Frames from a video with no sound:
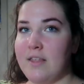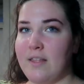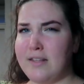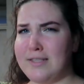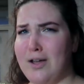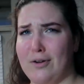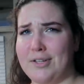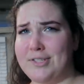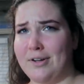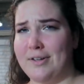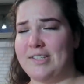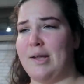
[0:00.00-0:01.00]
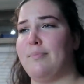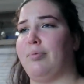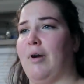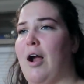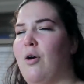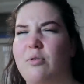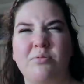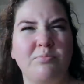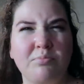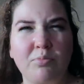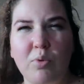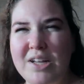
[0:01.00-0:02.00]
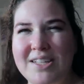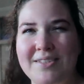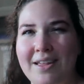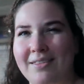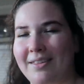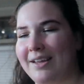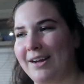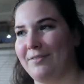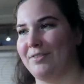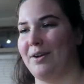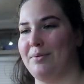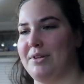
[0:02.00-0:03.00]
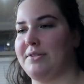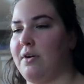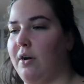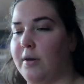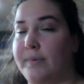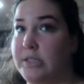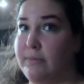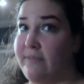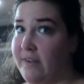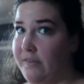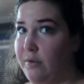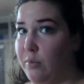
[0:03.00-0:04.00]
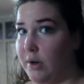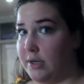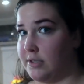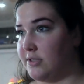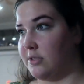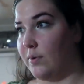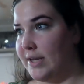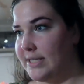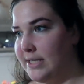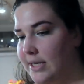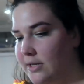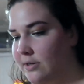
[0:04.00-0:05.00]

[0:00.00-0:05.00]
And that's the Anastasia Brow Wiz, I think. I forget what it's called, but it's my favorite one. It's so easy to